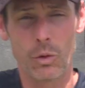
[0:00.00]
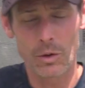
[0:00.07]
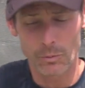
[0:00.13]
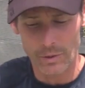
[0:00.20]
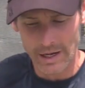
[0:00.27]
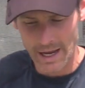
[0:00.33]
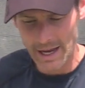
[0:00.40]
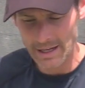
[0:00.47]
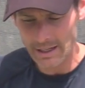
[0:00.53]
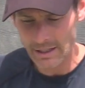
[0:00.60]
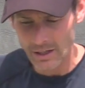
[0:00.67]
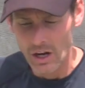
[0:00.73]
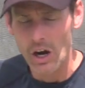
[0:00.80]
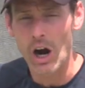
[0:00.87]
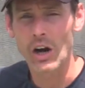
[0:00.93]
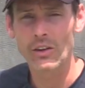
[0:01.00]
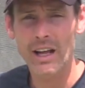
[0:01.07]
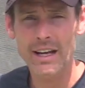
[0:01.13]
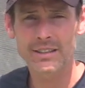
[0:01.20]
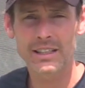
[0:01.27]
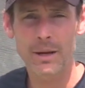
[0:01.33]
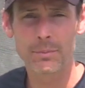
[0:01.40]
when we hit it, our
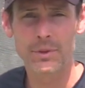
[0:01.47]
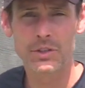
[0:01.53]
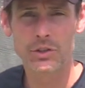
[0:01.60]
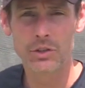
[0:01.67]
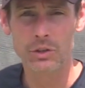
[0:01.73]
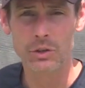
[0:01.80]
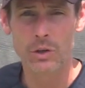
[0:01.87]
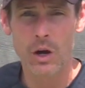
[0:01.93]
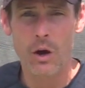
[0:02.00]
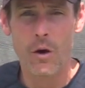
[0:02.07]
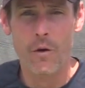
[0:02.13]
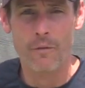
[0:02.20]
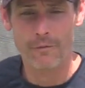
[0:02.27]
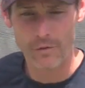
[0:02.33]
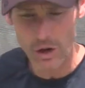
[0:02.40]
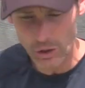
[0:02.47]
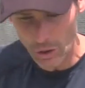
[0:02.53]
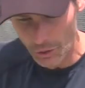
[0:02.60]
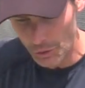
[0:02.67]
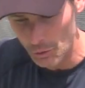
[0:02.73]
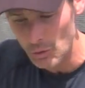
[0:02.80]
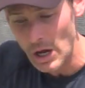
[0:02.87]
last step is to
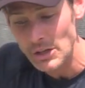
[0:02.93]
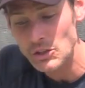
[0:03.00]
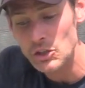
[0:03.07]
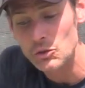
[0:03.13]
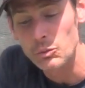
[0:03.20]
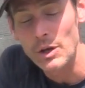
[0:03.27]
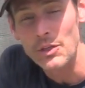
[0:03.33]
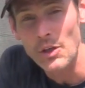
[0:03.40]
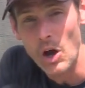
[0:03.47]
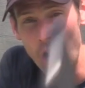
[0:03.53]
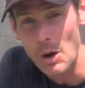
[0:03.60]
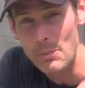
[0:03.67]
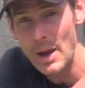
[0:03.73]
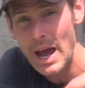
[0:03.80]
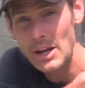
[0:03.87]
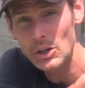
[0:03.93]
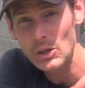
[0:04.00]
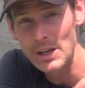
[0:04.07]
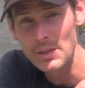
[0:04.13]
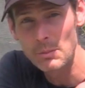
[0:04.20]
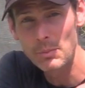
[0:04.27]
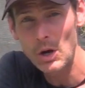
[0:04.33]
follow through, not just with our
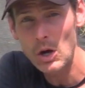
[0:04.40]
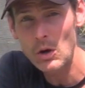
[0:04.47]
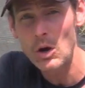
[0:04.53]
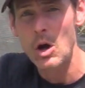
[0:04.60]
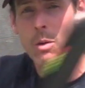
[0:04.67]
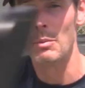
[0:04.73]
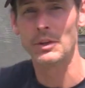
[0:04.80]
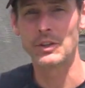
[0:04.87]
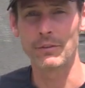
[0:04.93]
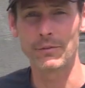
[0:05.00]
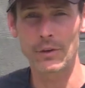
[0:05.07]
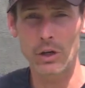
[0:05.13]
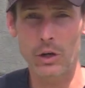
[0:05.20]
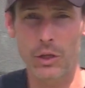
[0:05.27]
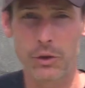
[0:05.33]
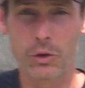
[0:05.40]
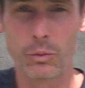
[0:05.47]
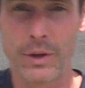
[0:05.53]
paddle and the ball, but to follow through